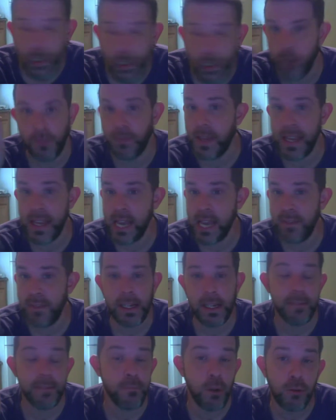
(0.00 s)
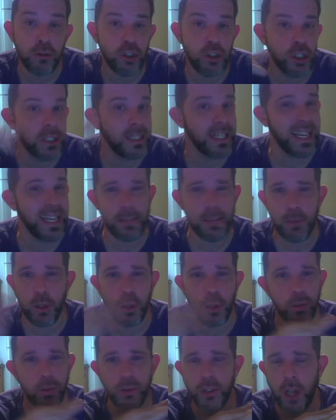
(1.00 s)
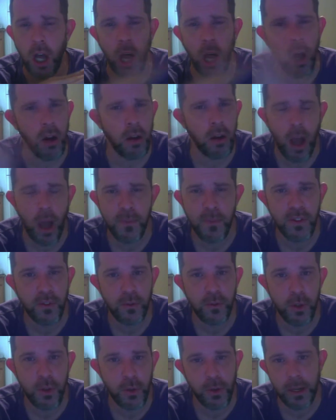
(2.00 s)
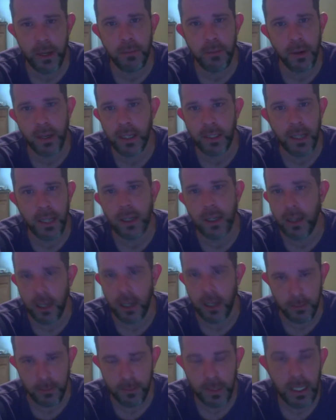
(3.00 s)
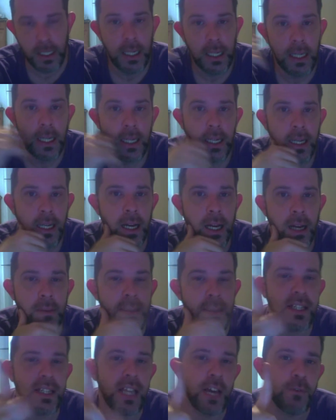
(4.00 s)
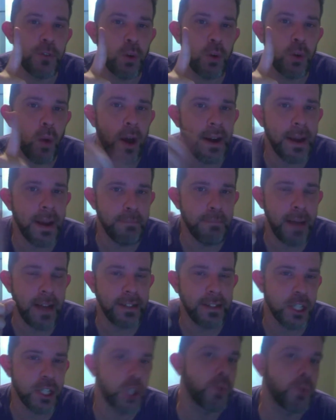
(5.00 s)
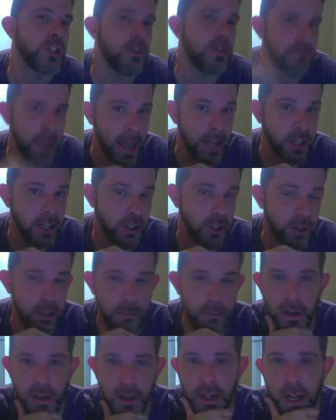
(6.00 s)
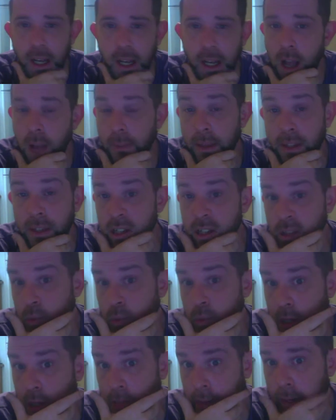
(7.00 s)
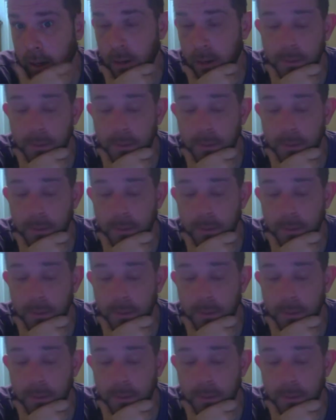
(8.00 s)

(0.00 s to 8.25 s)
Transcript: couldn't think of it, emulsion, chemicals, all comes from screenprinting.com. Except for one, I'm about to switch back to screenprinting.com because it just works better.